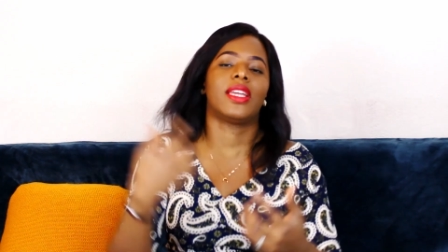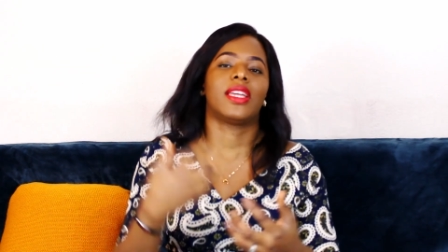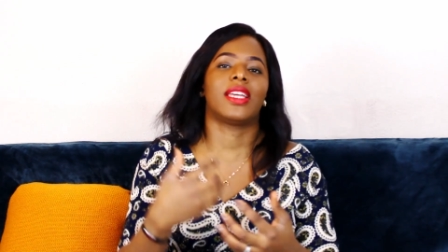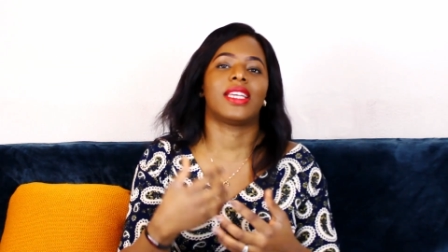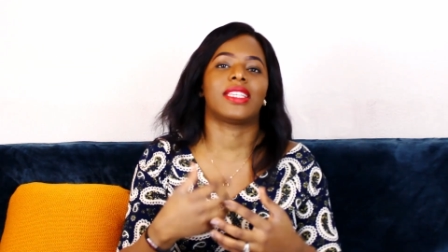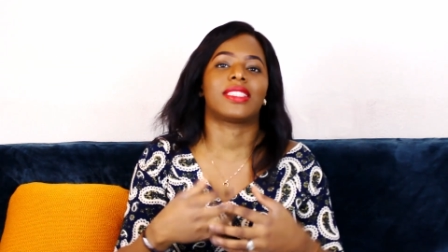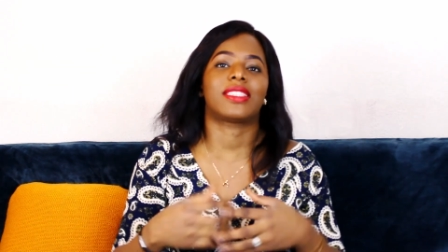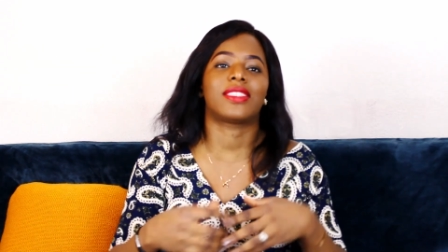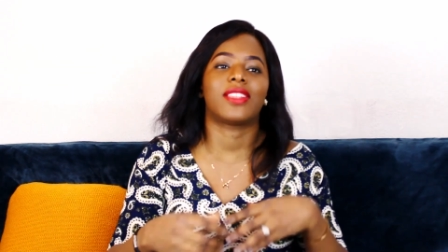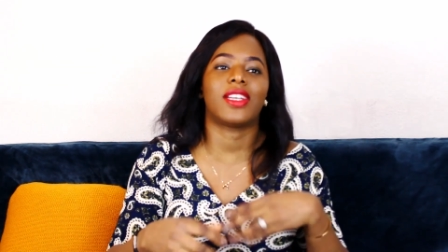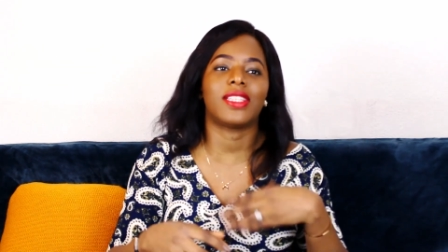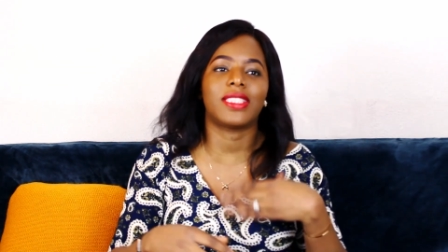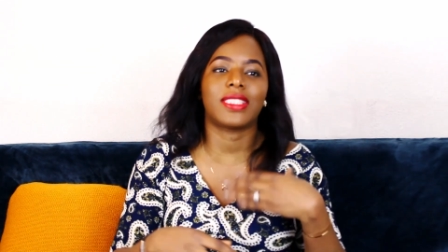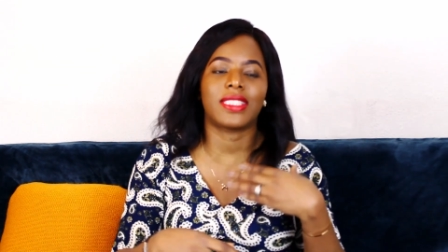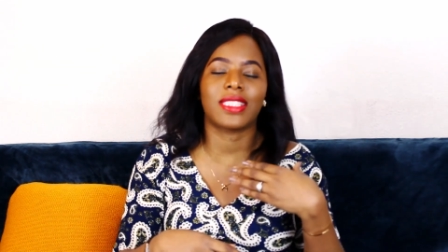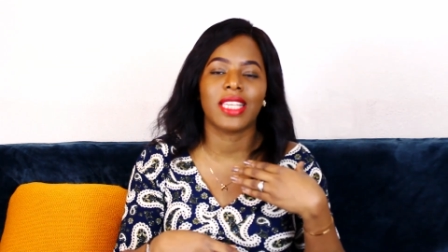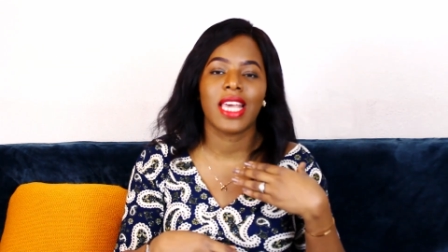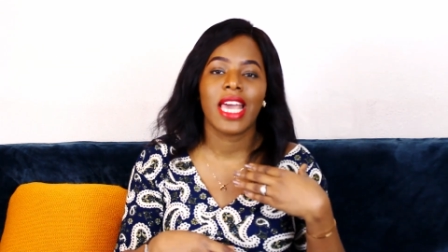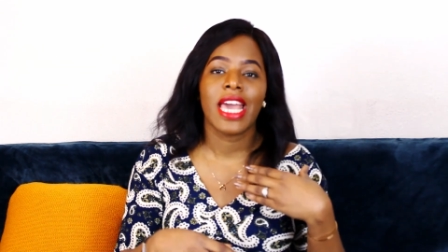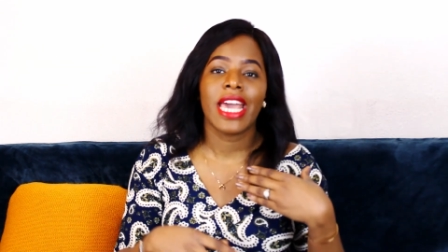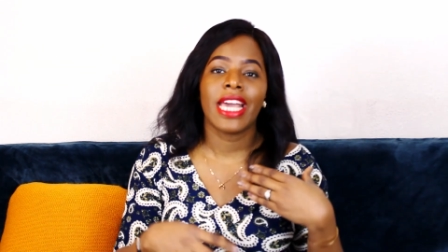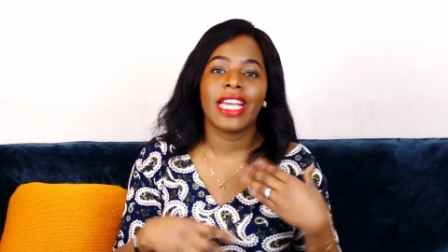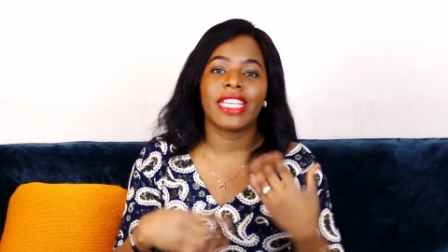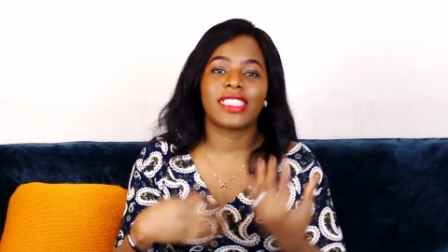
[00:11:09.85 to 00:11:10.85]
it's
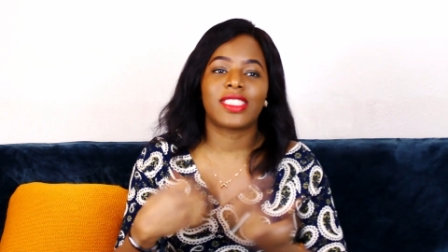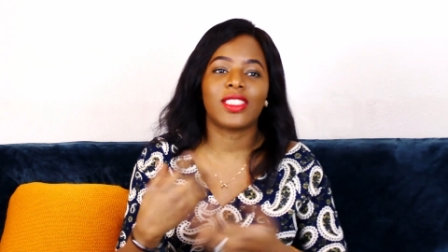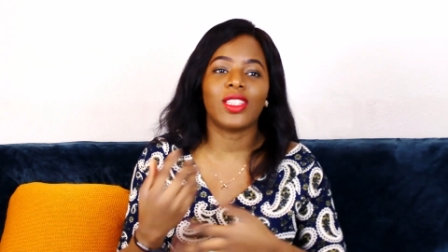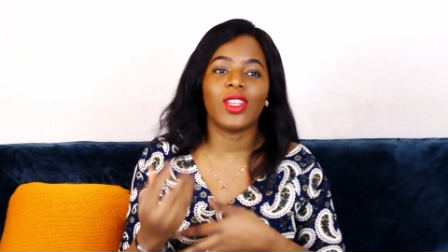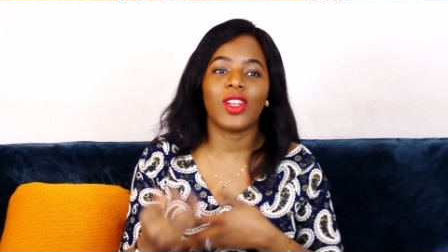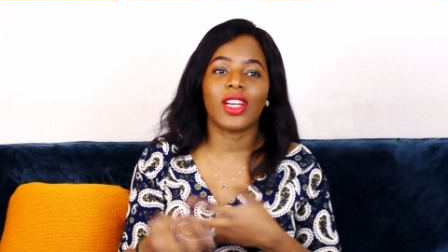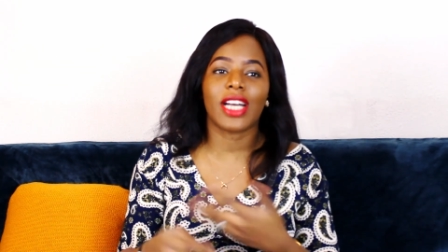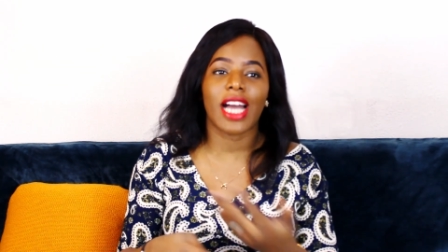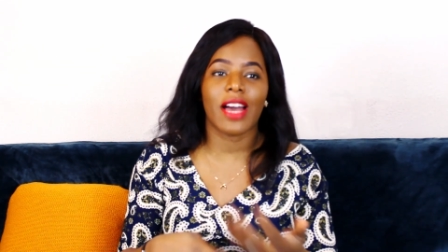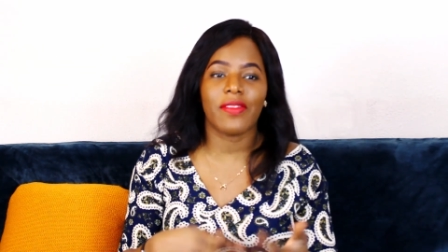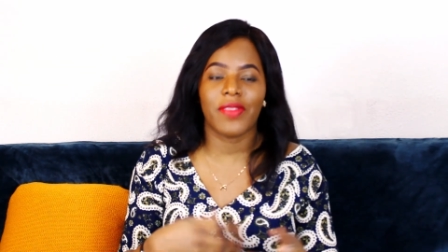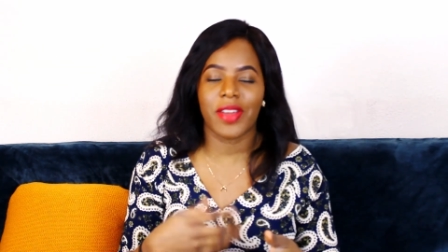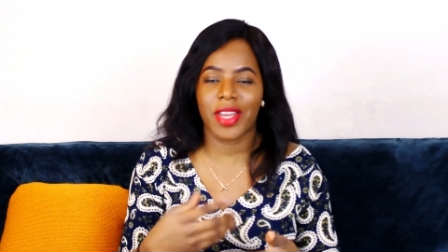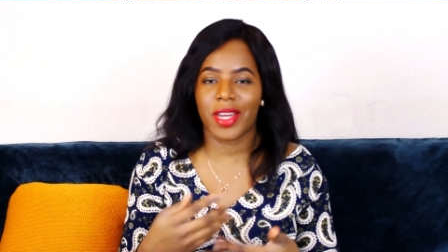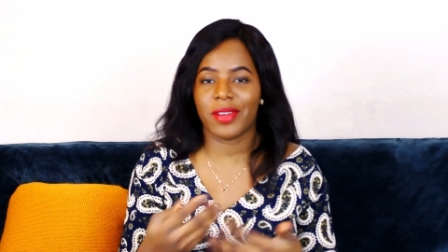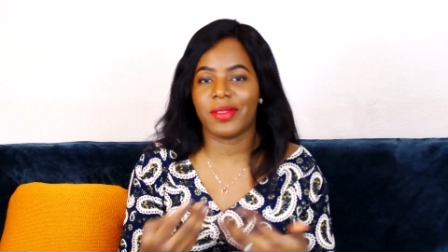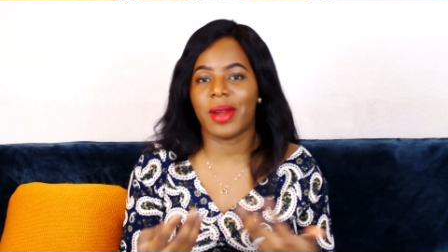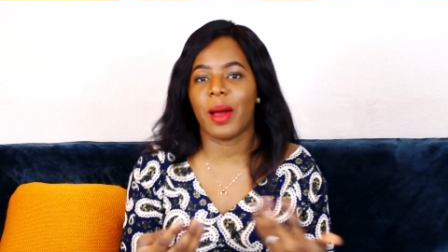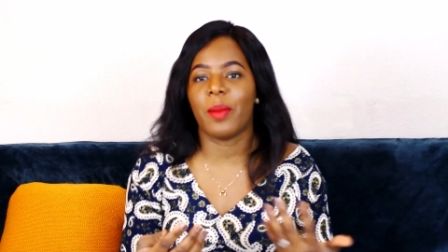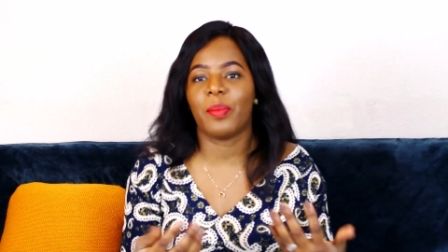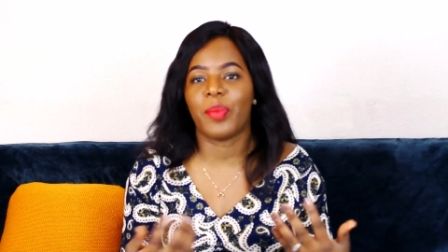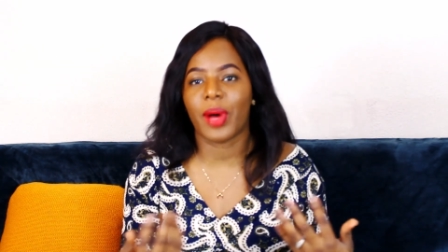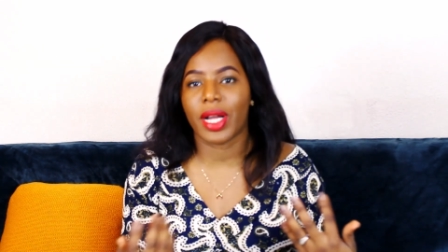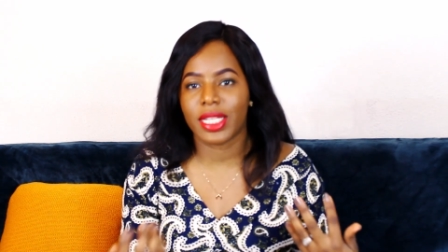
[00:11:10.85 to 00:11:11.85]
no longer very
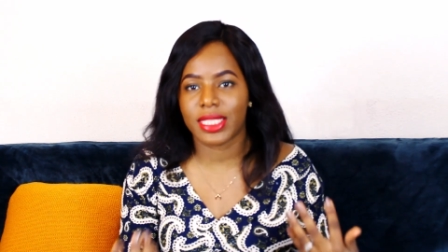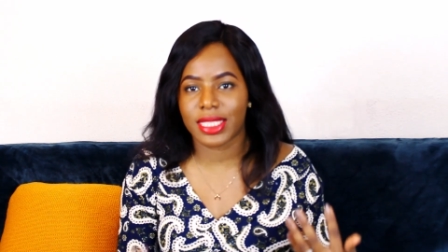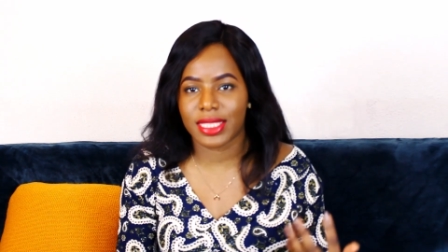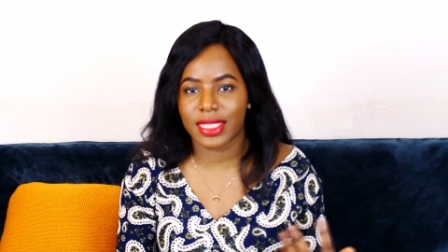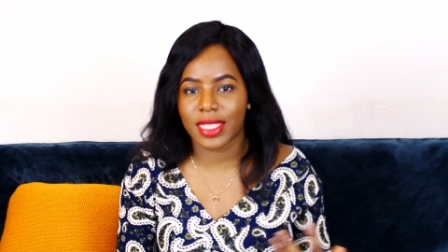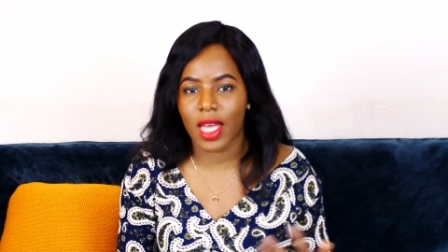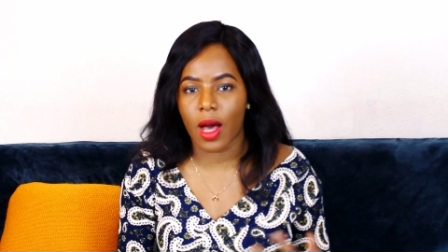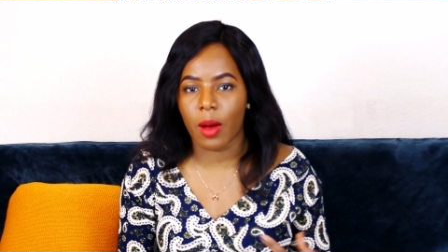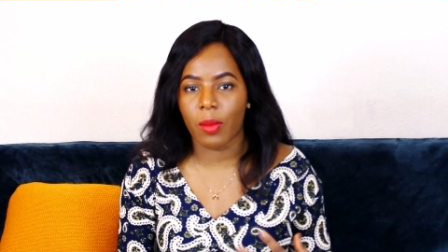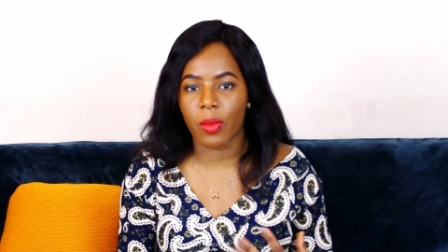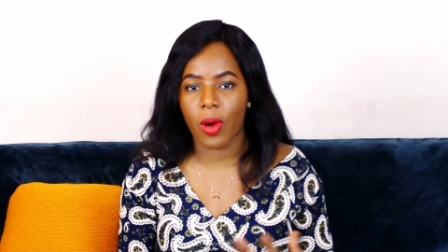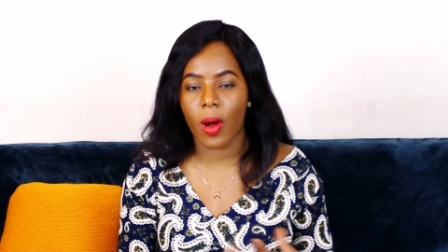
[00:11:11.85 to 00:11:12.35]
rampant now,